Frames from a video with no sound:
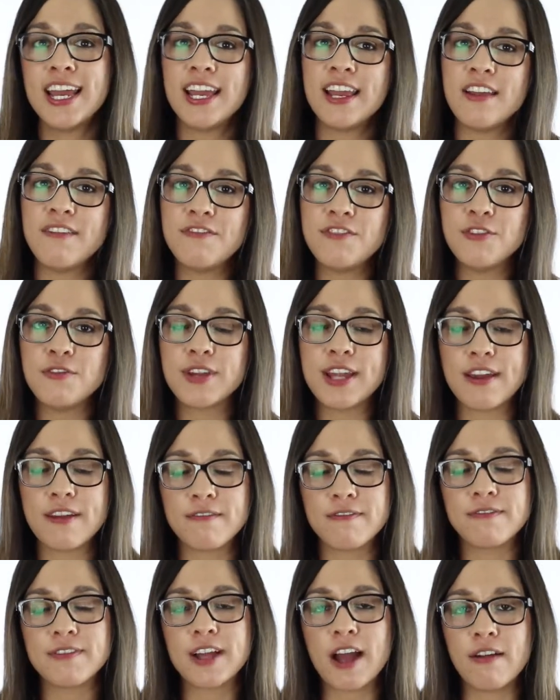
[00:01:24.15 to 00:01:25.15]
if you
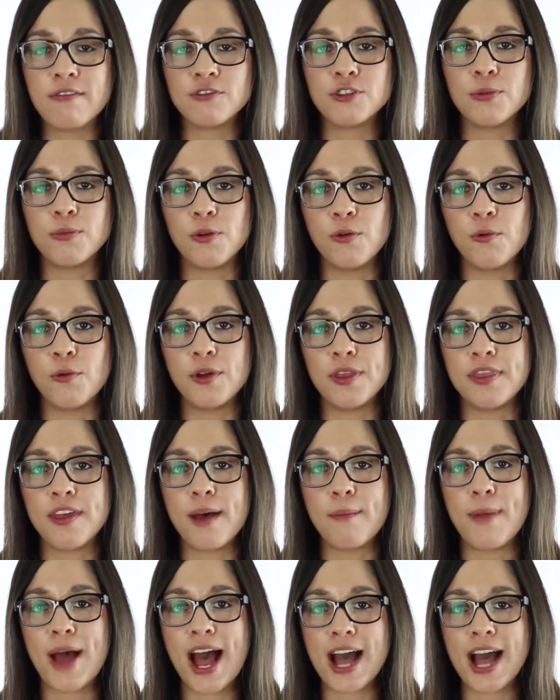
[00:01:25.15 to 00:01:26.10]
get comfortable with them,